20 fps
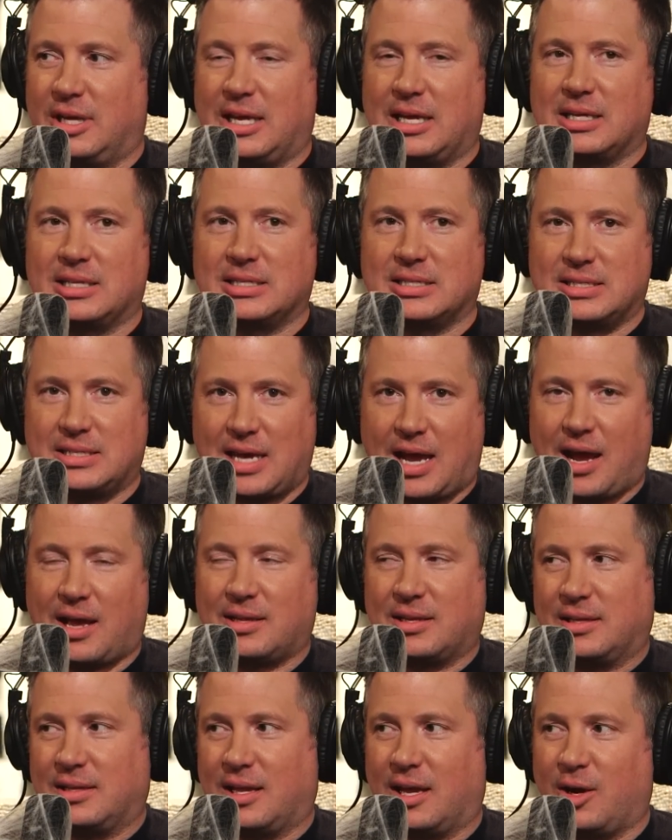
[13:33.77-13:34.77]

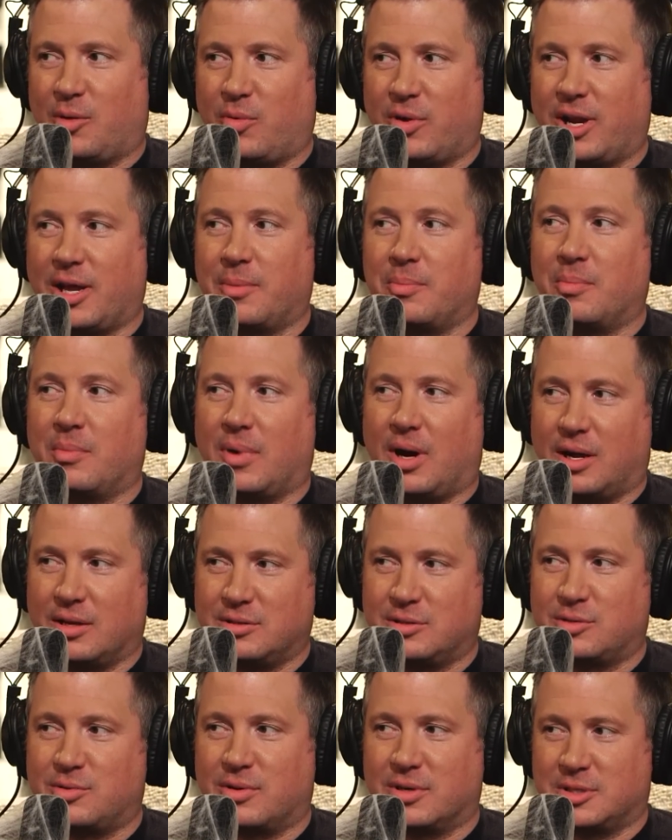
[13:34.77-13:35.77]
exactly like what a
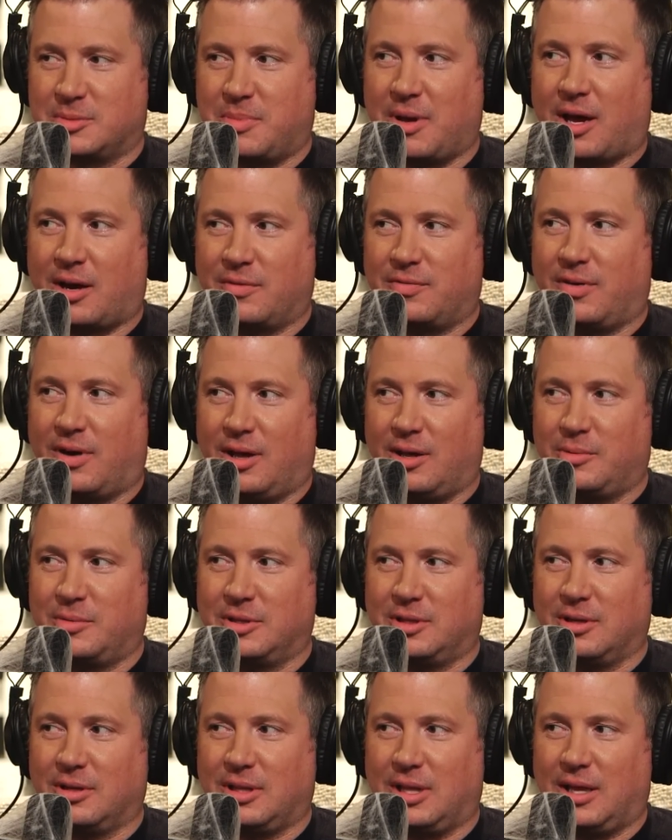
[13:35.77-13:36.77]
monstrous pedophile
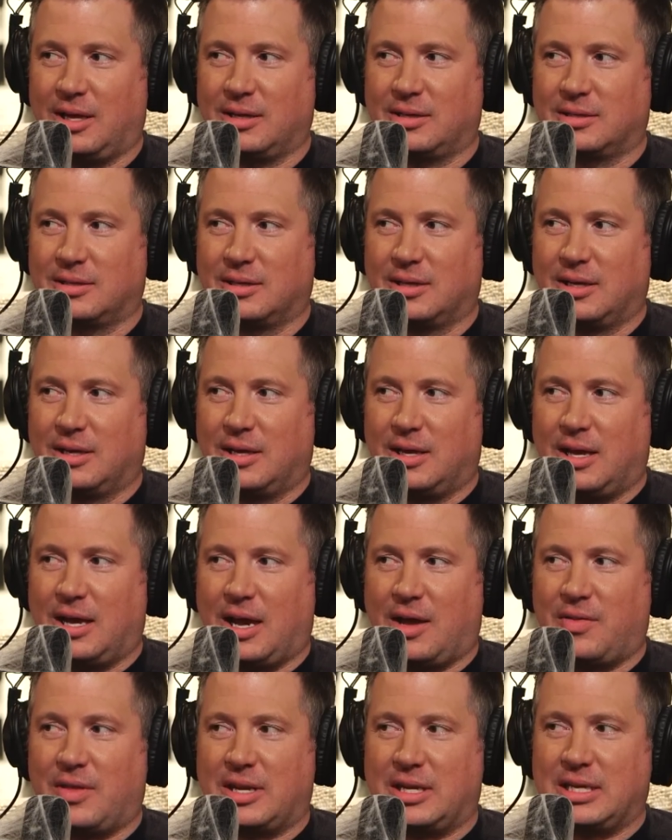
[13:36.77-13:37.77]
would look like.
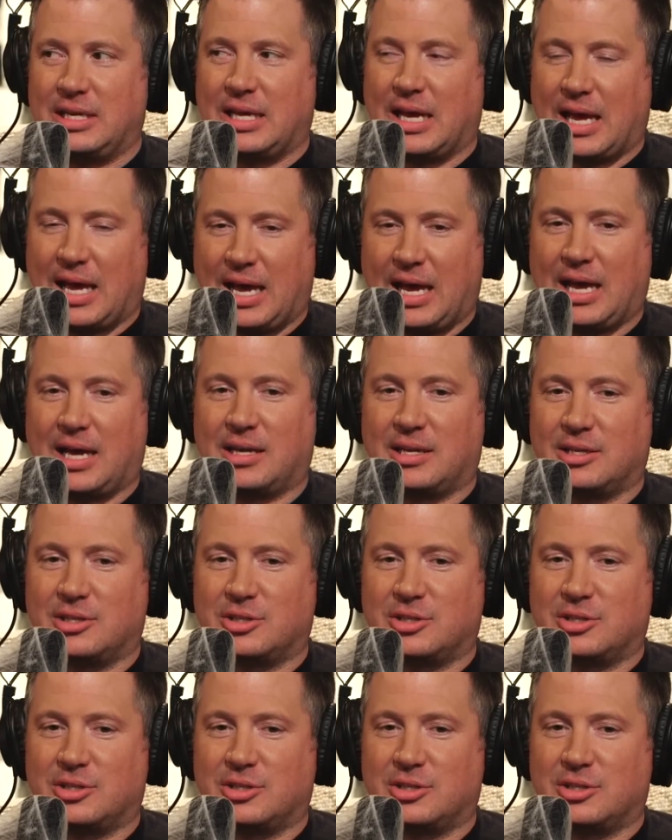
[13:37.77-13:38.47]
Yeah. Oh. And then he it